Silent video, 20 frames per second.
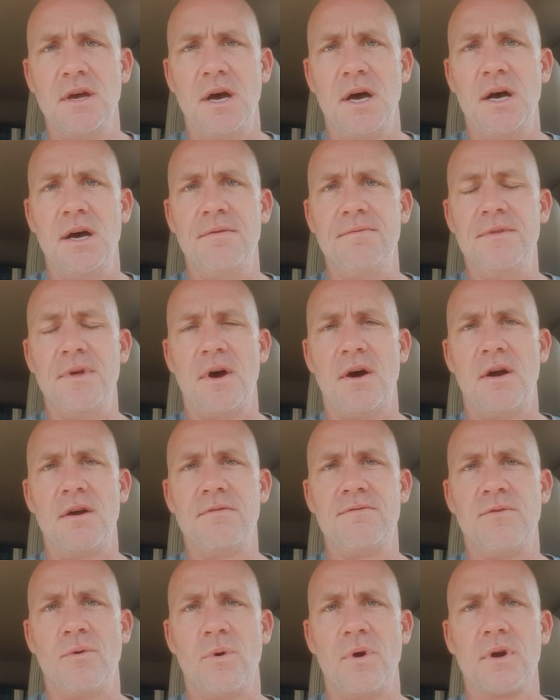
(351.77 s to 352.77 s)
of the
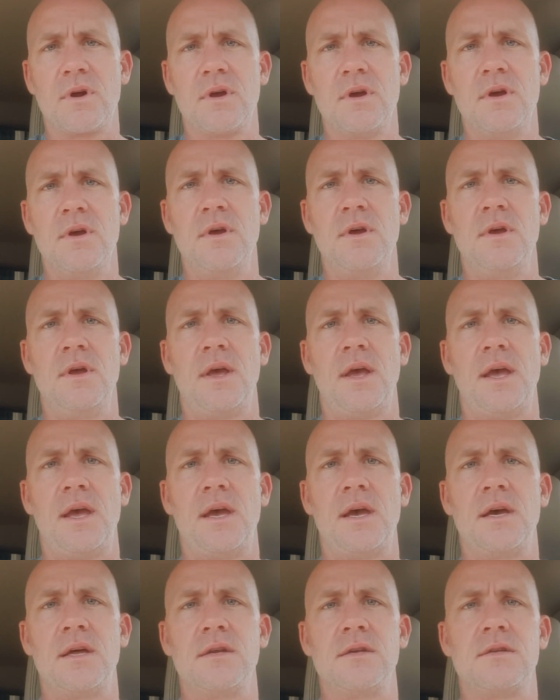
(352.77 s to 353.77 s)
hard fork,
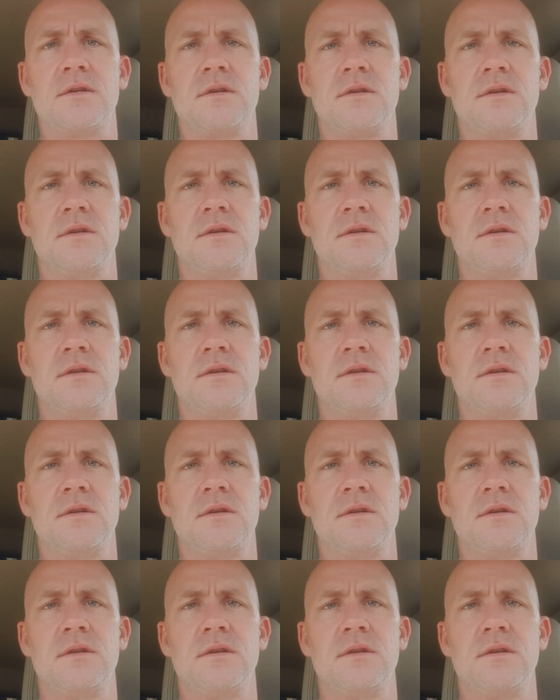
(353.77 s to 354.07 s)
and